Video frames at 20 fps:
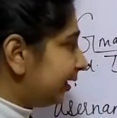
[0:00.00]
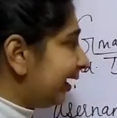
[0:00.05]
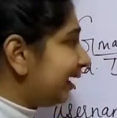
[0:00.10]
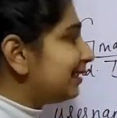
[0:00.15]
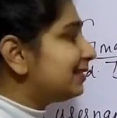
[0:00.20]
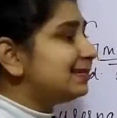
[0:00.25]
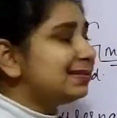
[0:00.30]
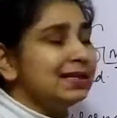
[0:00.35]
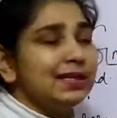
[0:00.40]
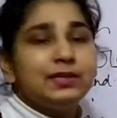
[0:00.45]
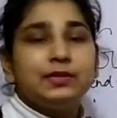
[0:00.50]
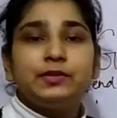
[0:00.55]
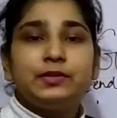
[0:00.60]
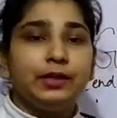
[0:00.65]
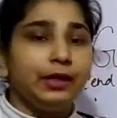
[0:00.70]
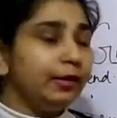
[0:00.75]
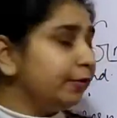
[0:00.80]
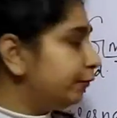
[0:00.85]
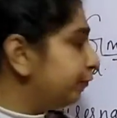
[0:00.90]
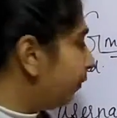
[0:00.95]

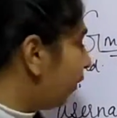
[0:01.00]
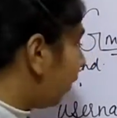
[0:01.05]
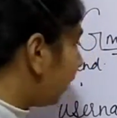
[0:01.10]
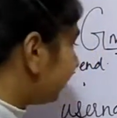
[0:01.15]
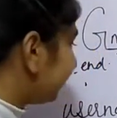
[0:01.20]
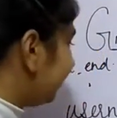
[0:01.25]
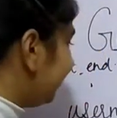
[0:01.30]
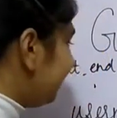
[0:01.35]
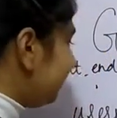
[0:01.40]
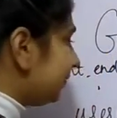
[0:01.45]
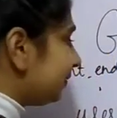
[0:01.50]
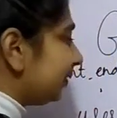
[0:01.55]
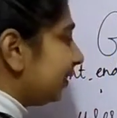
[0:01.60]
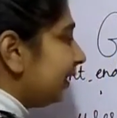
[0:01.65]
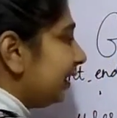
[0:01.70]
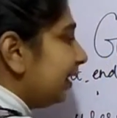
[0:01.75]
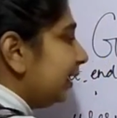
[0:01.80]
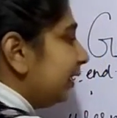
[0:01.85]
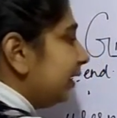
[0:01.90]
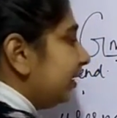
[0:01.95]
existing for this
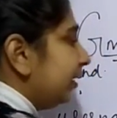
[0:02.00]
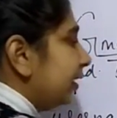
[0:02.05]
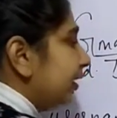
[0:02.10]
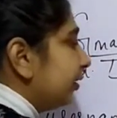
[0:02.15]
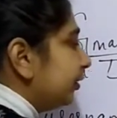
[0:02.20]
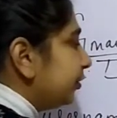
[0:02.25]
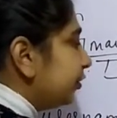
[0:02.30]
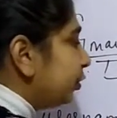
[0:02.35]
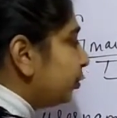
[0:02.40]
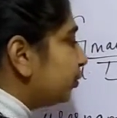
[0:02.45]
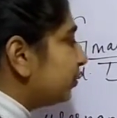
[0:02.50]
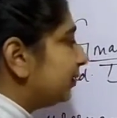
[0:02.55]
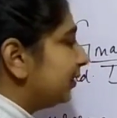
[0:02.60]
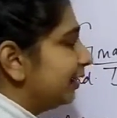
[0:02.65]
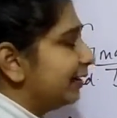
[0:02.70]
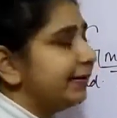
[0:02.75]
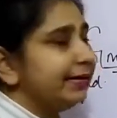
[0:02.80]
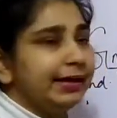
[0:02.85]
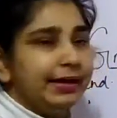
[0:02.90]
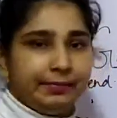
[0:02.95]

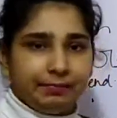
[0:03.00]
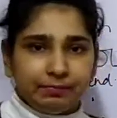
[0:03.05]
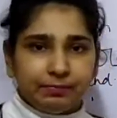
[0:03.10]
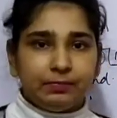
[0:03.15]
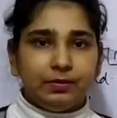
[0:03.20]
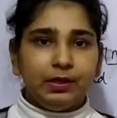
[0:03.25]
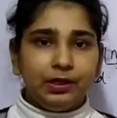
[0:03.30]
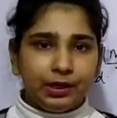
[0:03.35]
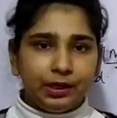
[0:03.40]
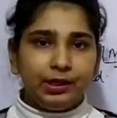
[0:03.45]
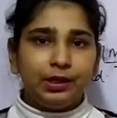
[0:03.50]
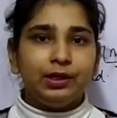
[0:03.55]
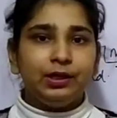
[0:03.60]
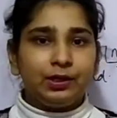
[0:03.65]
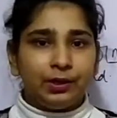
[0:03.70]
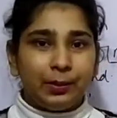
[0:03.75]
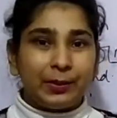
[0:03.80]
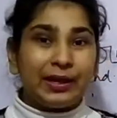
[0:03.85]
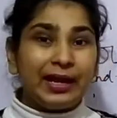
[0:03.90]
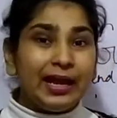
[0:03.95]
username.
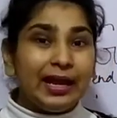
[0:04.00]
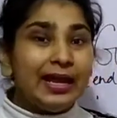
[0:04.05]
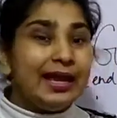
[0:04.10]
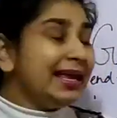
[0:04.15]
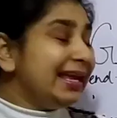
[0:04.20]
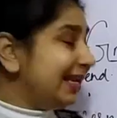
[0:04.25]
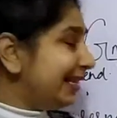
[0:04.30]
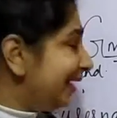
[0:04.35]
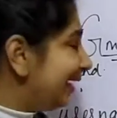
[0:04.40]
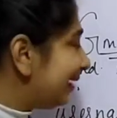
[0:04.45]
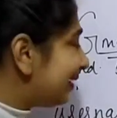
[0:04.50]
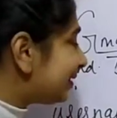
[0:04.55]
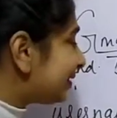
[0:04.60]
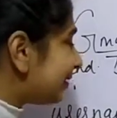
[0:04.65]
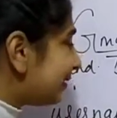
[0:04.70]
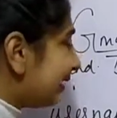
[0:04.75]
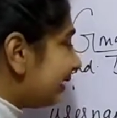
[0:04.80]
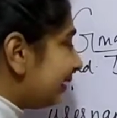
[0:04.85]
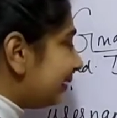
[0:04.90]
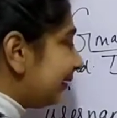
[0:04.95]
Okay, its
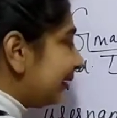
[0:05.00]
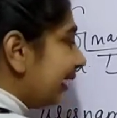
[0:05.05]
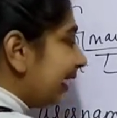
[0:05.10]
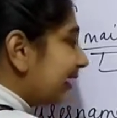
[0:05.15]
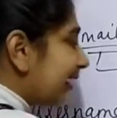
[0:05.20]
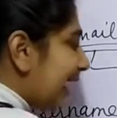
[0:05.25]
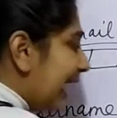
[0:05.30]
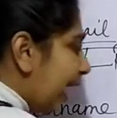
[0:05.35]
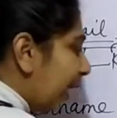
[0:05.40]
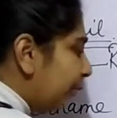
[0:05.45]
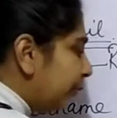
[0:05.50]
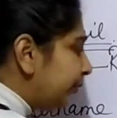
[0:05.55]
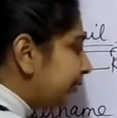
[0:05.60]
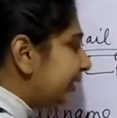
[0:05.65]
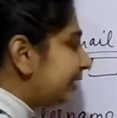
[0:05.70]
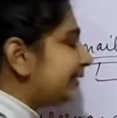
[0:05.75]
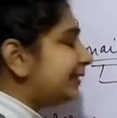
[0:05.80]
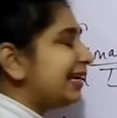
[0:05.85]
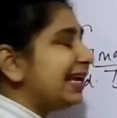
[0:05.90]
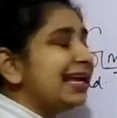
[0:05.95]
account
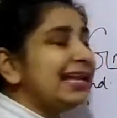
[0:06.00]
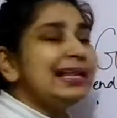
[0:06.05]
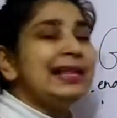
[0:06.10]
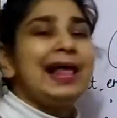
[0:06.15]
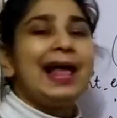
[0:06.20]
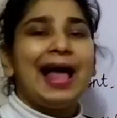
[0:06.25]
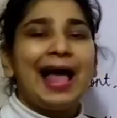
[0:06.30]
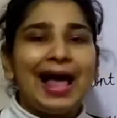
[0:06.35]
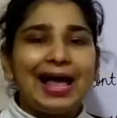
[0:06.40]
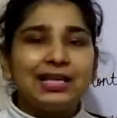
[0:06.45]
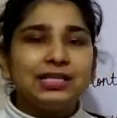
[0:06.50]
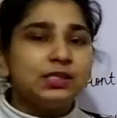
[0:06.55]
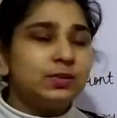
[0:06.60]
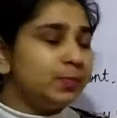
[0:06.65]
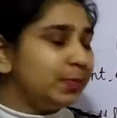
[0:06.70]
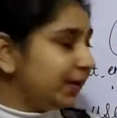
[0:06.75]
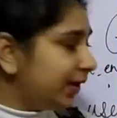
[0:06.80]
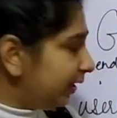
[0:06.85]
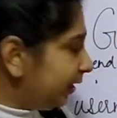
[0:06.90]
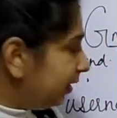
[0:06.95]
detail has
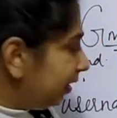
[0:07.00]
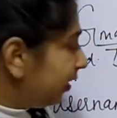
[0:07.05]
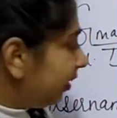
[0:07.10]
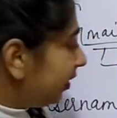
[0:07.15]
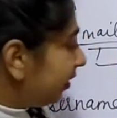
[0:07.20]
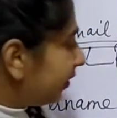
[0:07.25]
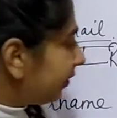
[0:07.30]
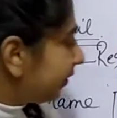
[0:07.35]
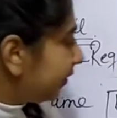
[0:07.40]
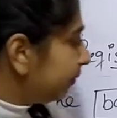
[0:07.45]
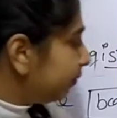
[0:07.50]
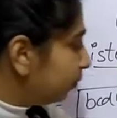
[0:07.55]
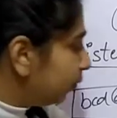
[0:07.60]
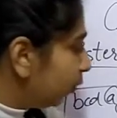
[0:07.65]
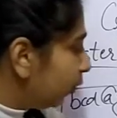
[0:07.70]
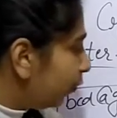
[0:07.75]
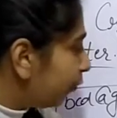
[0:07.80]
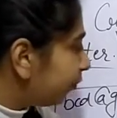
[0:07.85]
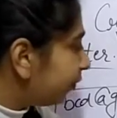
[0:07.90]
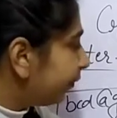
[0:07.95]
been
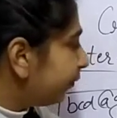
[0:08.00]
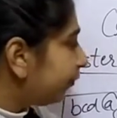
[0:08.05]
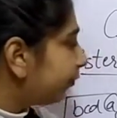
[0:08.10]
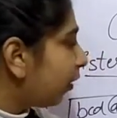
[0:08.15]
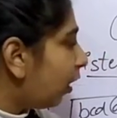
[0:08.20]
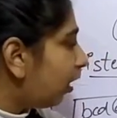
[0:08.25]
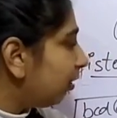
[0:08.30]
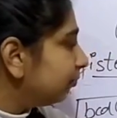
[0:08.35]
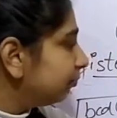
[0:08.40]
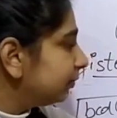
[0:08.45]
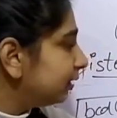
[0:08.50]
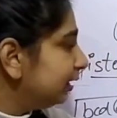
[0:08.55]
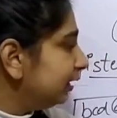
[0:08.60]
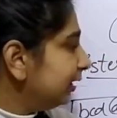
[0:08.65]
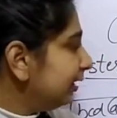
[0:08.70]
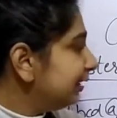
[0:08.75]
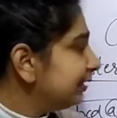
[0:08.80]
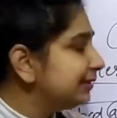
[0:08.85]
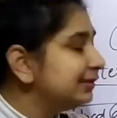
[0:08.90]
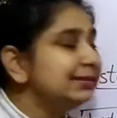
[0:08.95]
removed from the
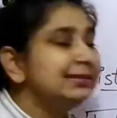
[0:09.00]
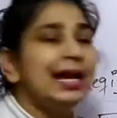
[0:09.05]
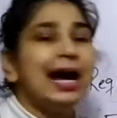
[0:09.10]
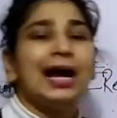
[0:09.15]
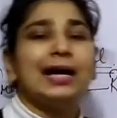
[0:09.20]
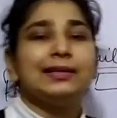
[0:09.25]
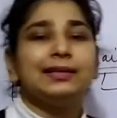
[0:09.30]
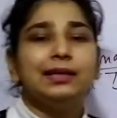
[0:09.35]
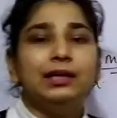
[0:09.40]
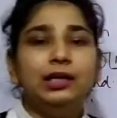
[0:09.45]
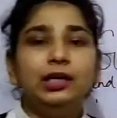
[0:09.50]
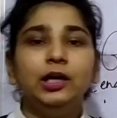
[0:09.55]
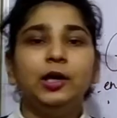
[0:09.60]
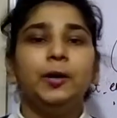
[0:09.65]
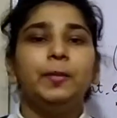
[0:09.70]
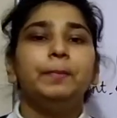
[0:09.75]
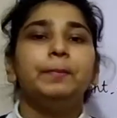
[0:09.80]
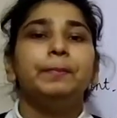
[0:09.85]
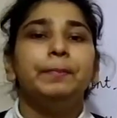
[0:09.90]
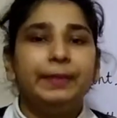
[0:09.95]

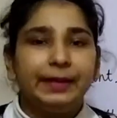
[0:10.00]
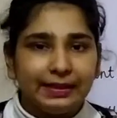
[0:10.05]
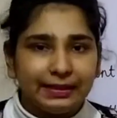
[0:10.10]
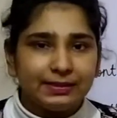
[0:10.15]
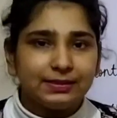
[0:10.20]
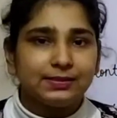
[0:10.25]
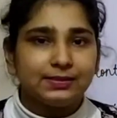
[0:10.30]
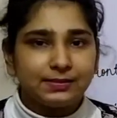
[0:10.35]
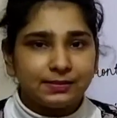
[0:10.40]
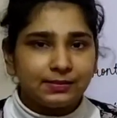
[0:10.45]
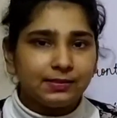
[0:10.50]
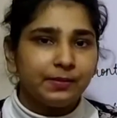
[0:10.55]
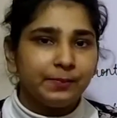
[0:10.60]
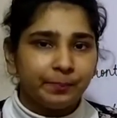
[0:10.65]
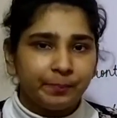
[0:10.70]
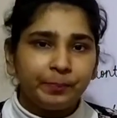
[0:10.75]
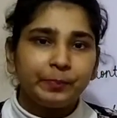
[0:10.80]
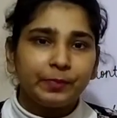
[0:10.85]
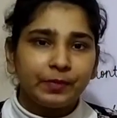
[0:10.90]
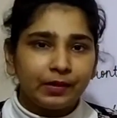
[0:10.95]
database.
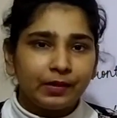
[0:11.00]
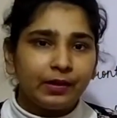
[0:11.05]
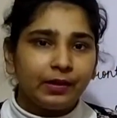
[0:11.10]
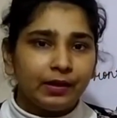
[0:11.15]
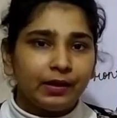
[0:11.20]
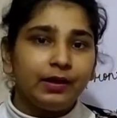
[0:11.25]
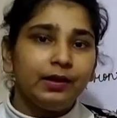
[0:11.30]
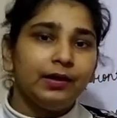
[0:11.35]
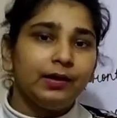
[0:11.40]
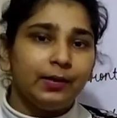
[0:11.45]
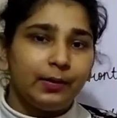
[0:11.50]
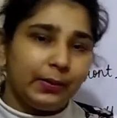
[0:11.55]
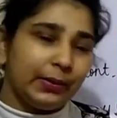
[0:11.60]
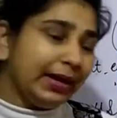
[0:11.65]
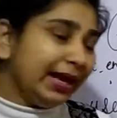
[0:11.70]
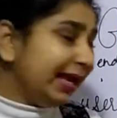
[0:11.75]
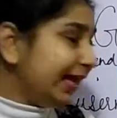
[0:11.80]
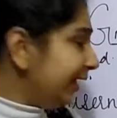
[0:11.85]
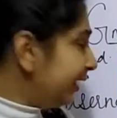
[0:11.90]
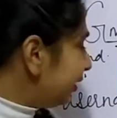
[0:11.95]
Okay,
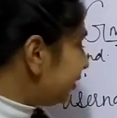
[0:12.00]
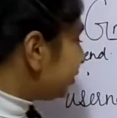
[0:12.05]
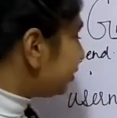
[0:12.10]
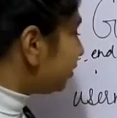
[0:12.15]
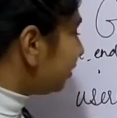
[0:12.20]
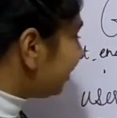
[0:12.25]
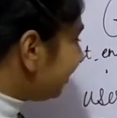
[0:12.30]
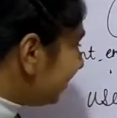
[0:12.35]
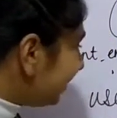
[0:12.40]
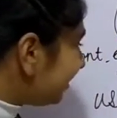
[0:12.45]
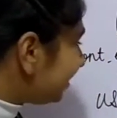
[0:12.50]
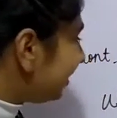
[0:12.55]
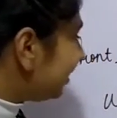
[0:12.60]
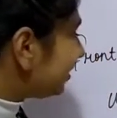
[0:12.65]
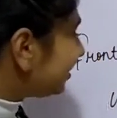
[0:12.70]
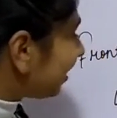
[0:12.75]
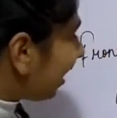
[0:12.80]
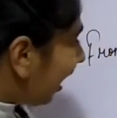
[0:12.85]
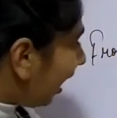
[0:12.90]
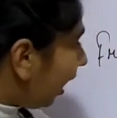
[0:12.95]
so this is
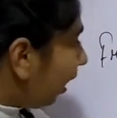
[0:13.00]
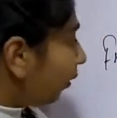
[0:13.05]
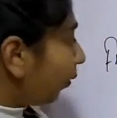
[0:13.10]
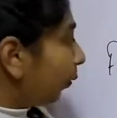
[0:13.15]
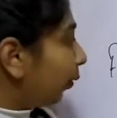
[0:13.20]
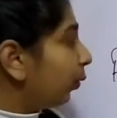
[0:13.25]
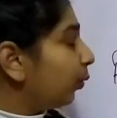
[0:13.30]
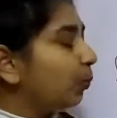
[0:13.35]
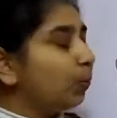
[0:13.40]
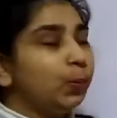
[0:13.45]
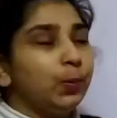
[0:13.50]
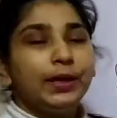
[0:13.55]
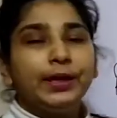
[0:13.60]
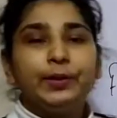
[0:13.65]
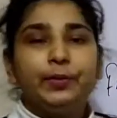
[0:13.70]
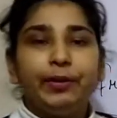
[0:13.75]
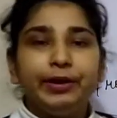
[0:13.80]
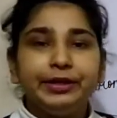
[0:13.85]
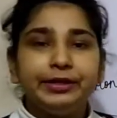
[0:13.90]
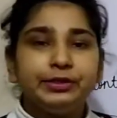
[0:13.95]
how we're
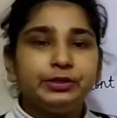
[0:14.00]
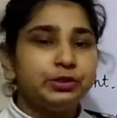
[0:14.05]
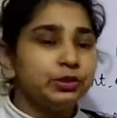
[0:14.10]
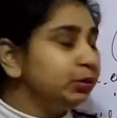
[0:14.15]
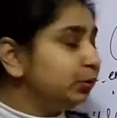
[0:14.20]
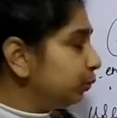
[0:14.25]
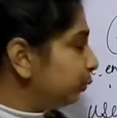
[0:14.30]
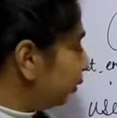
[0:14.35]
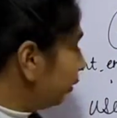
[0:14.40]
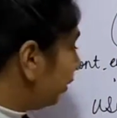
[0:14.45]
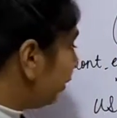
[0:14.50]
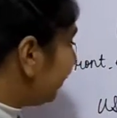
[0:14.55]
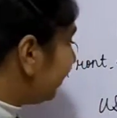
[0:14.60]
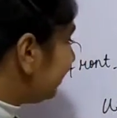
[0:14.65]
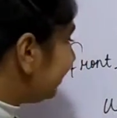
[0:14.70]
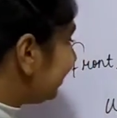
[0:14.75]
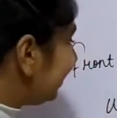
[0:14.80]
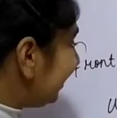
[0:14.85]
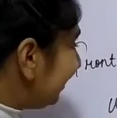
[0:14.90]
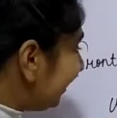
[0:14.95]
going to
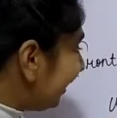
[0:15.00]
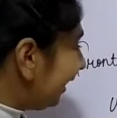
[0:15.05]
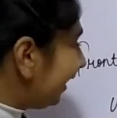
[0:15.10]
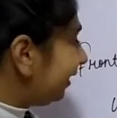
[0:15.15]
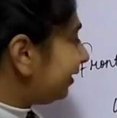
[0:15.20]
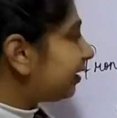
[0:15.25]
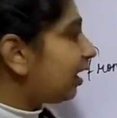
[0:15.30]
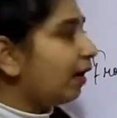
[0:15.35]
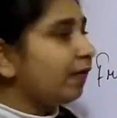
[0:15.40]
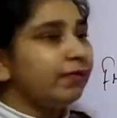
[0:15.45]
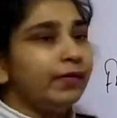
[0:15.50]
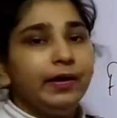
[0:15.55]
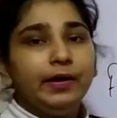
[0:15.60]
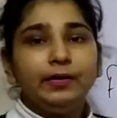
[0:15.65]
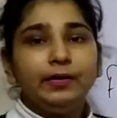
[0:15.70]
delete our